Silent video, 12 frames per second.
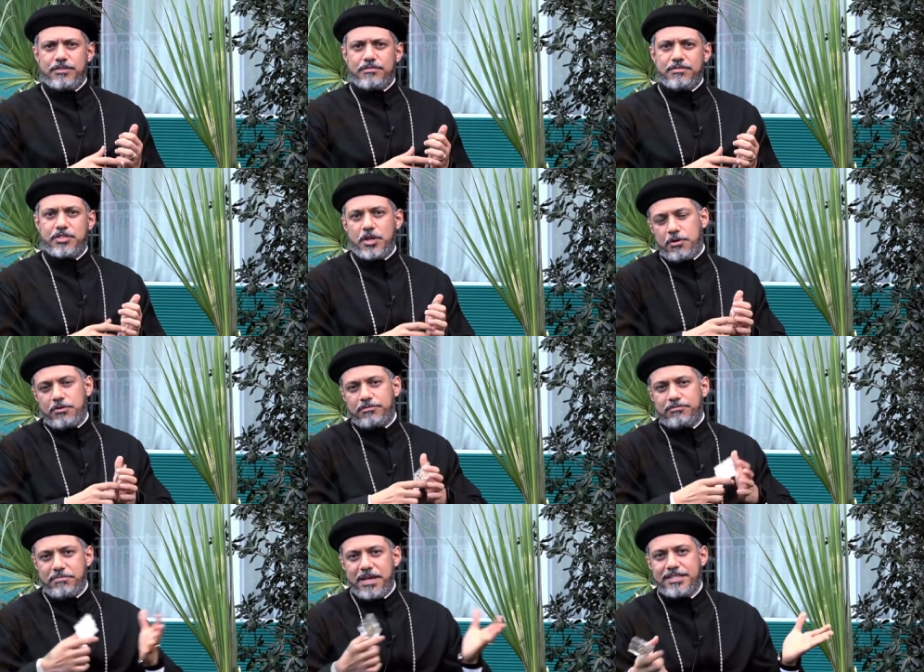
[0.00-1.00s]
So
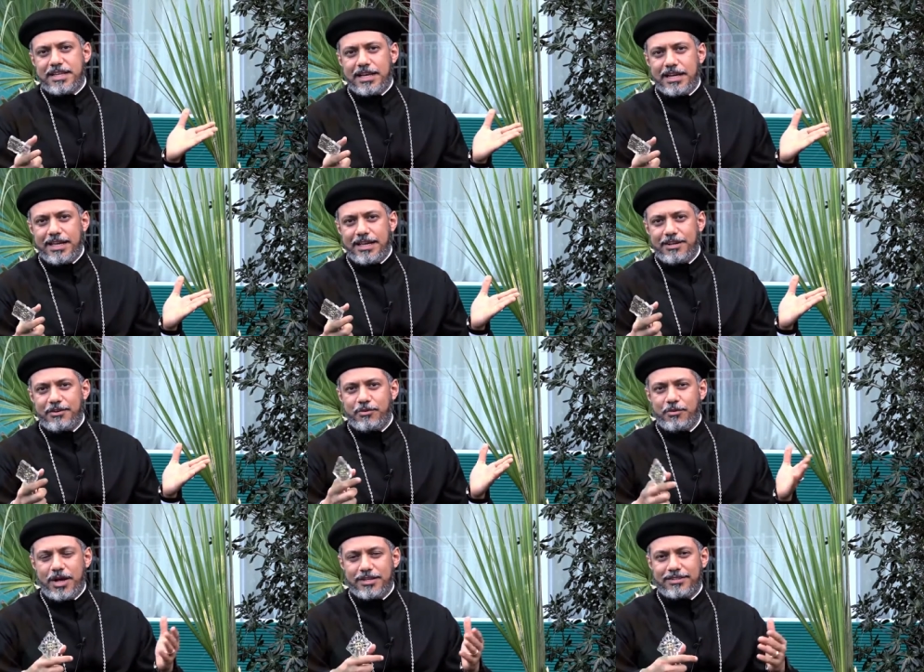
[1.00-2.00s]
basically,
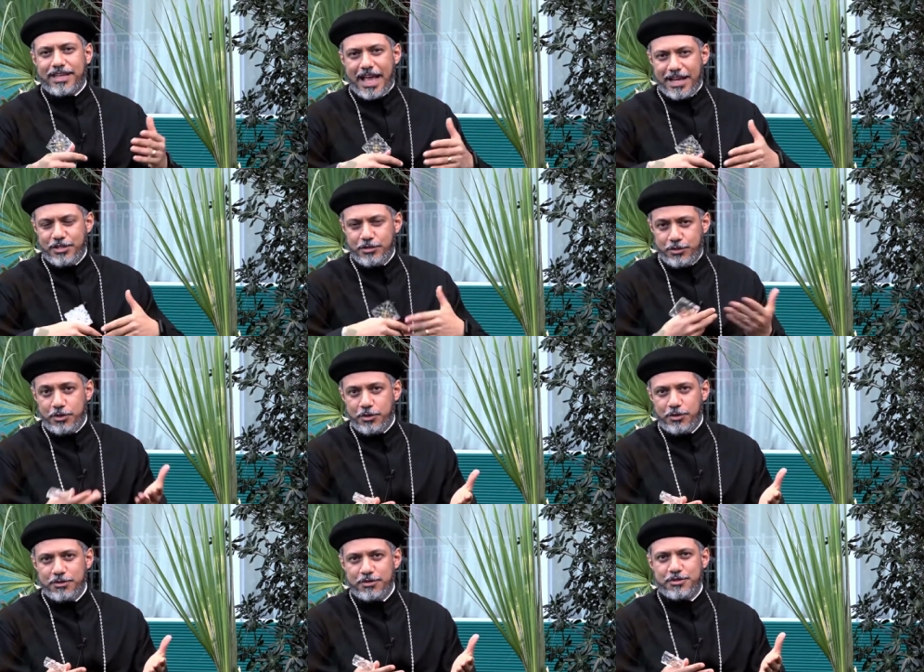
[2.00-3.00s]
what can you
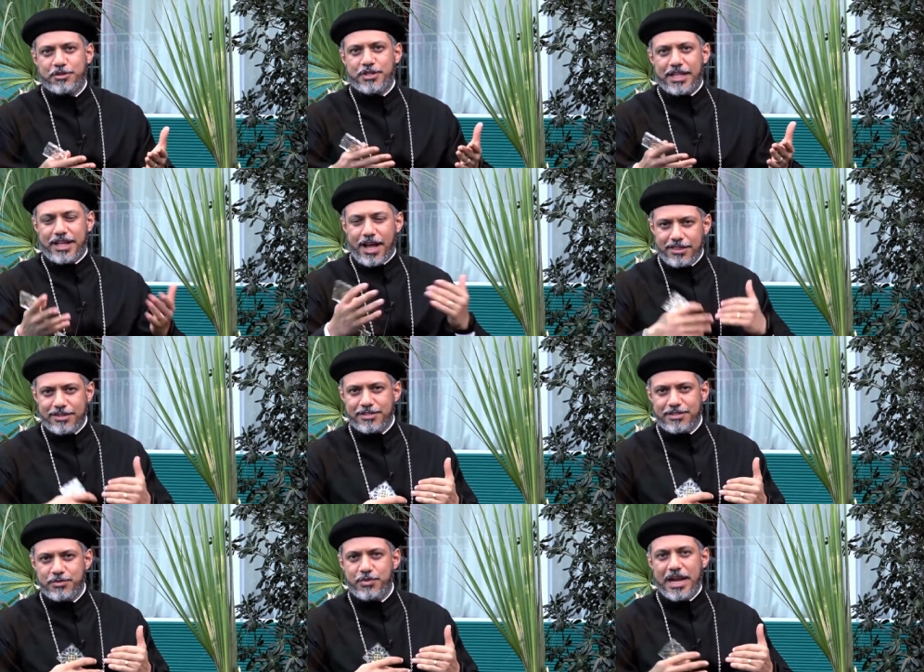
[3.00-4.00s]
do so that
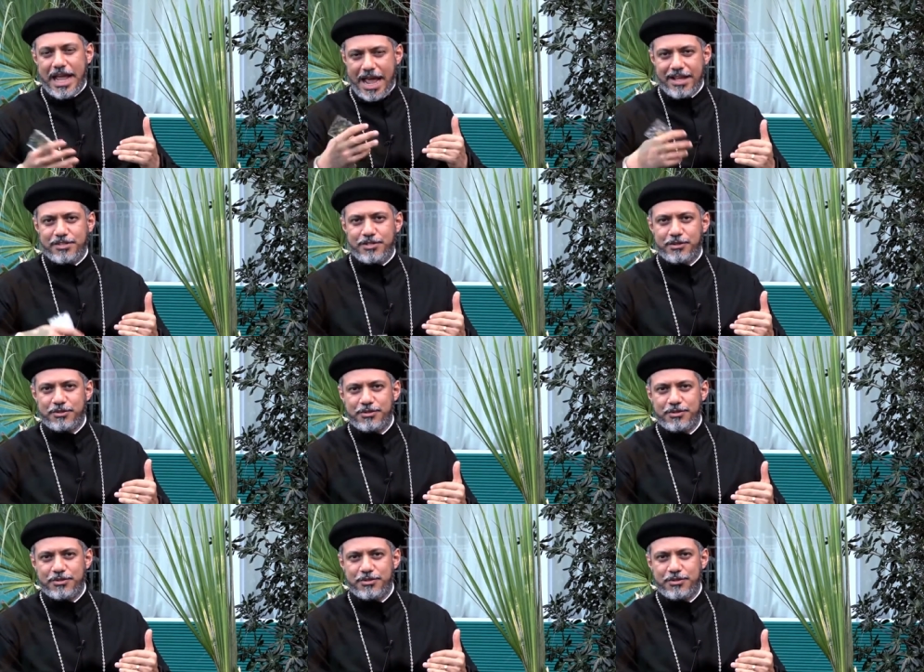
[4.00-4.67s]
others will hate you?